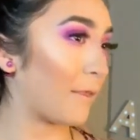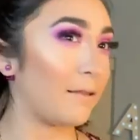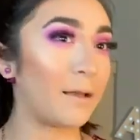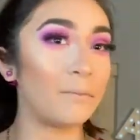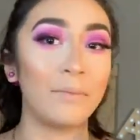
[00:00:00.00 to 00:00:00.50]

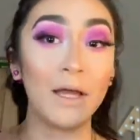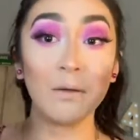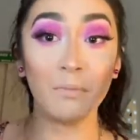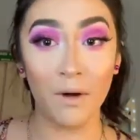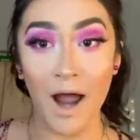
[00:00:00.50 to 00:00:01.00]
like
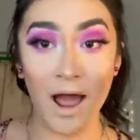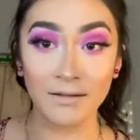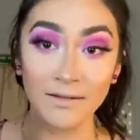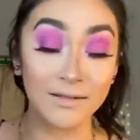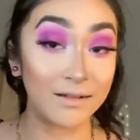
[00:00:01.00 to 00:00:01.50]
big
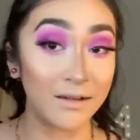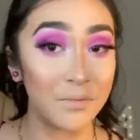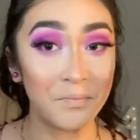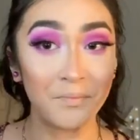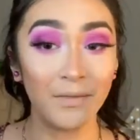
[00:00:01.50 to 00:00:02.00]
brand
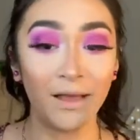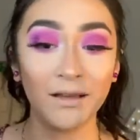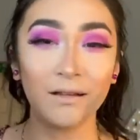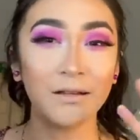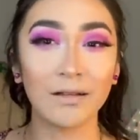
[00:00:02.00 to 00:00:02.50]

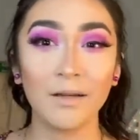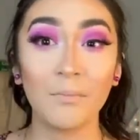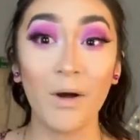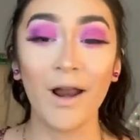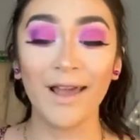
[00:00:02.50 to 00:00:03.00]
like
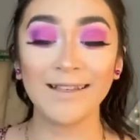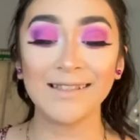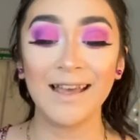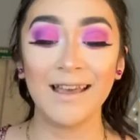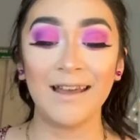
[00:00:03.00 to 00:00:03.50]
products,
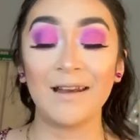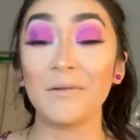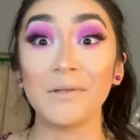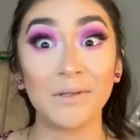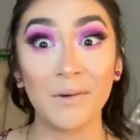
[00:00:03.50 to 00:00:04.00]
and I
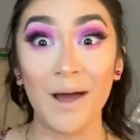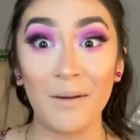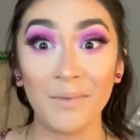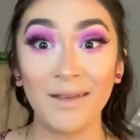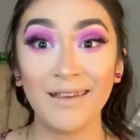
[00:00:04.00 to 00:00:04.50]
was so
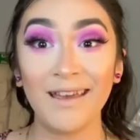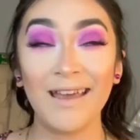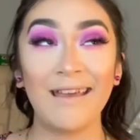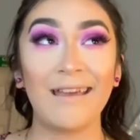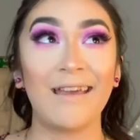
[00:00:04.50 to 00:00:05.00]
happy.
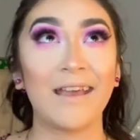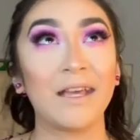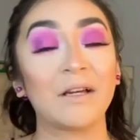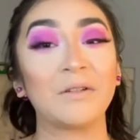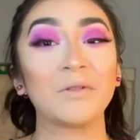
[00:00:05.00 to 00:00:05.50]

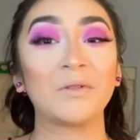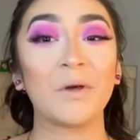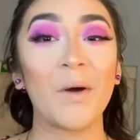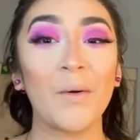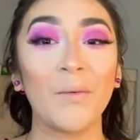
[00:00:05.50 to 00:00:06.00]
And
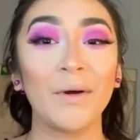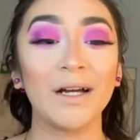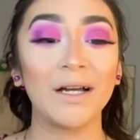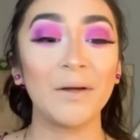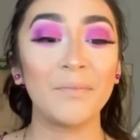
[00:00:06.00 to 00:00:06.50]
so
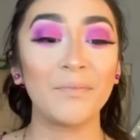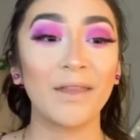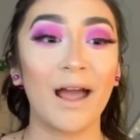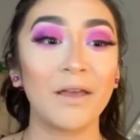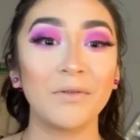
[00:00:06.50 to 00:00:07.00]

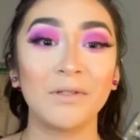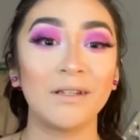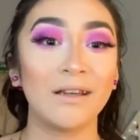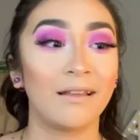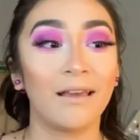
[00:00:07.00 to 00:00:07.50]
I used
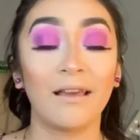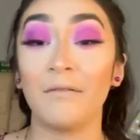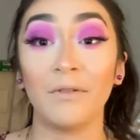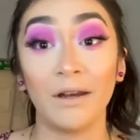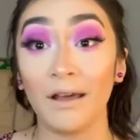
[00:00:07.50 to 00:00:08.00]
it like
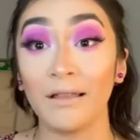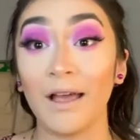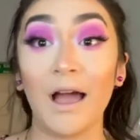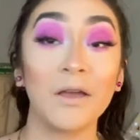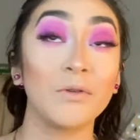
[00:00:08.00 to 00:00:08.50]
every day.
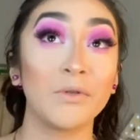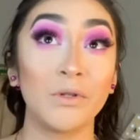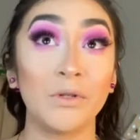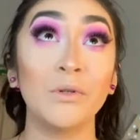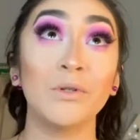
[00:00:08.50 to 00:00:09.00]
Like I used to
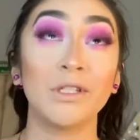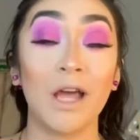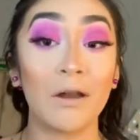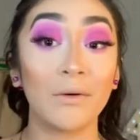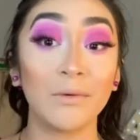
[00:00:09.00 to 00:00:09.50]
do
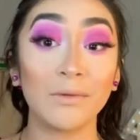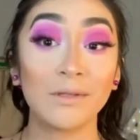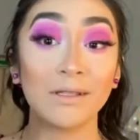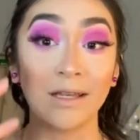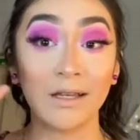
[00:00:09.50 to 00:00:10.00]
shadows,
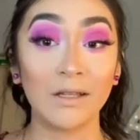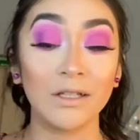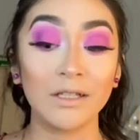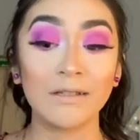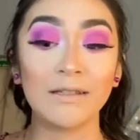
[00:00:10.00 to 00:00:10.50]
like
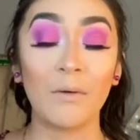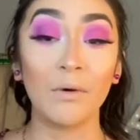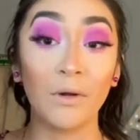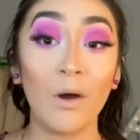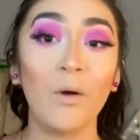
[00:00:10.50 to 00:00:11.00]
looks that
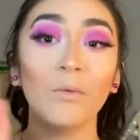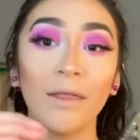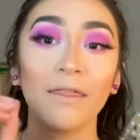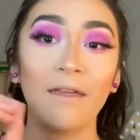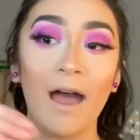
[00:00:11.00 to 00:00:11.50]
would go
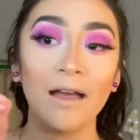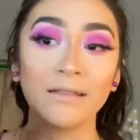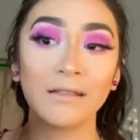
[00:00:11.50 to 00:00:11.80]
with that